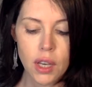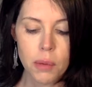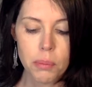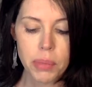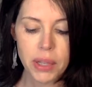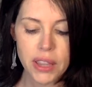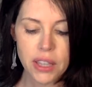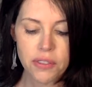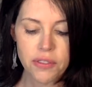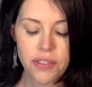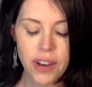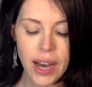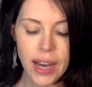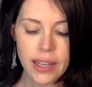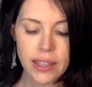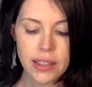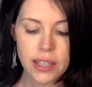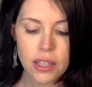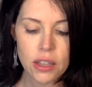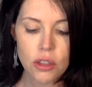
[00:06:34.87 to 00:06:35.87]
But the
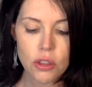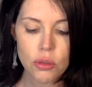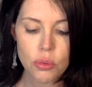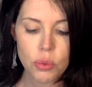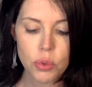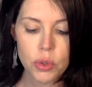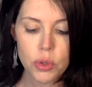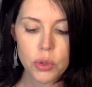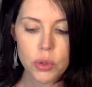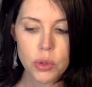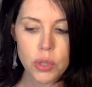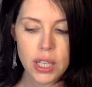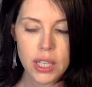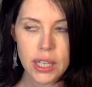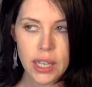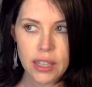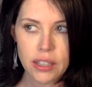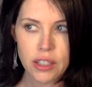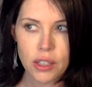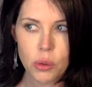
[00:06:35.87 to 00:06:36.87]
fact that through
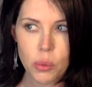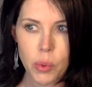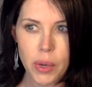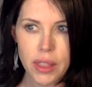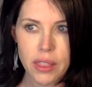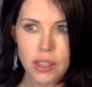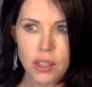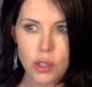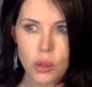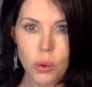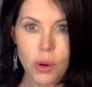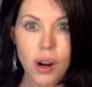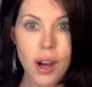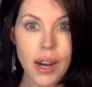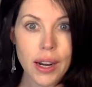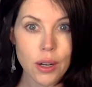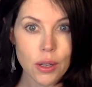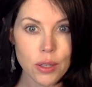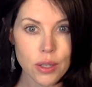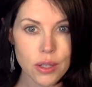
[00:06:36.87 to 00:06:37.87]
connecting with your
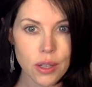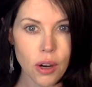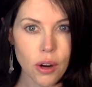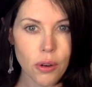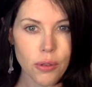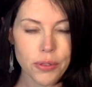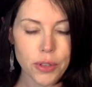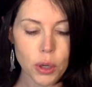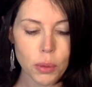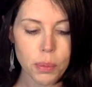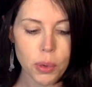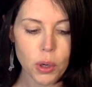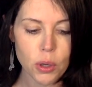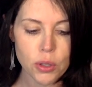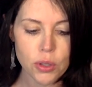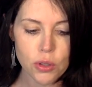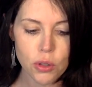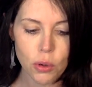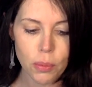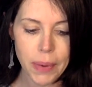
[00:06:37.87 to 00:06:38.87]
higher self, your
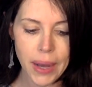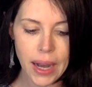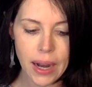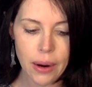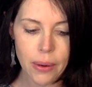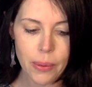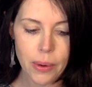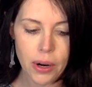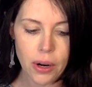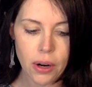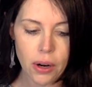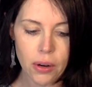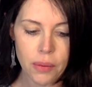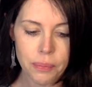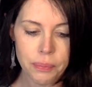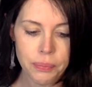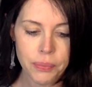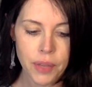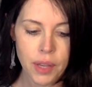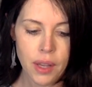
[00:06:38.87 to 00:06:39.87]
personal power,
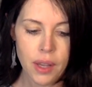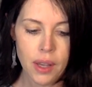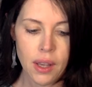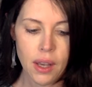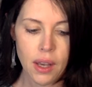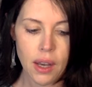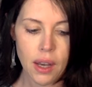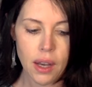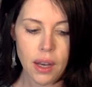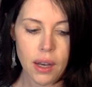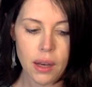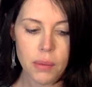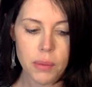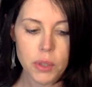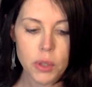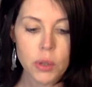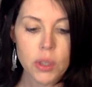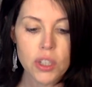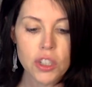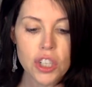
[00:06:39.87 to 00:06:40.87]

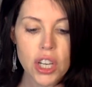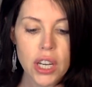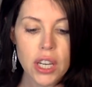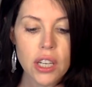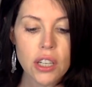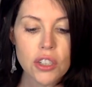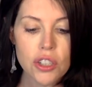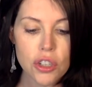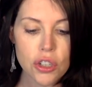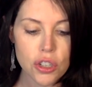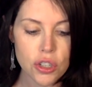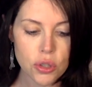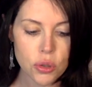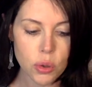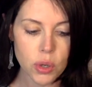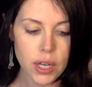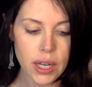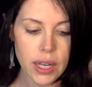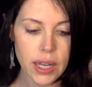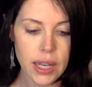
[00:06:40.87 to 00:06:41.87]
you can change your
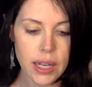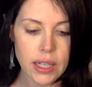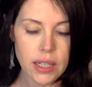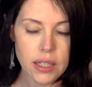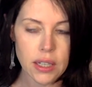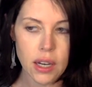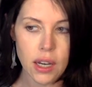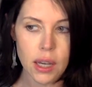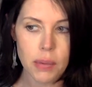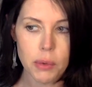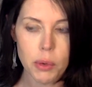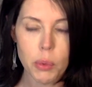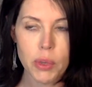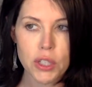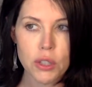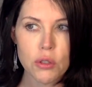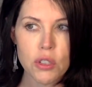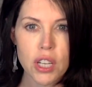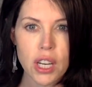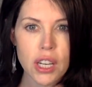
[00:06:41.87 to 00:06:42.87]
story at any time. And when
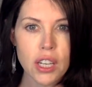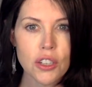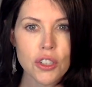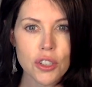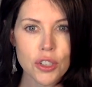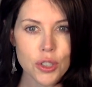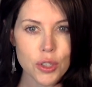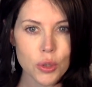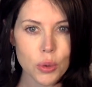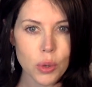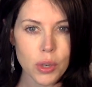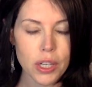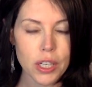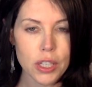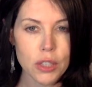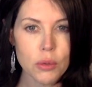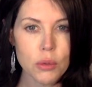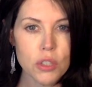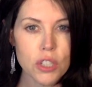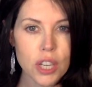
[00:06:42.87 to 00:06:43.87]
you change your story,
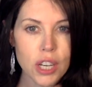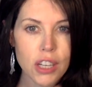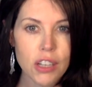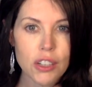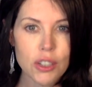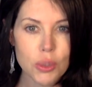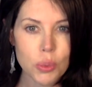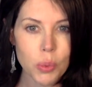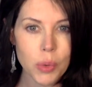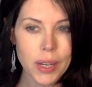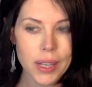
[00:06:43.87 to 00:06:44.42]
you change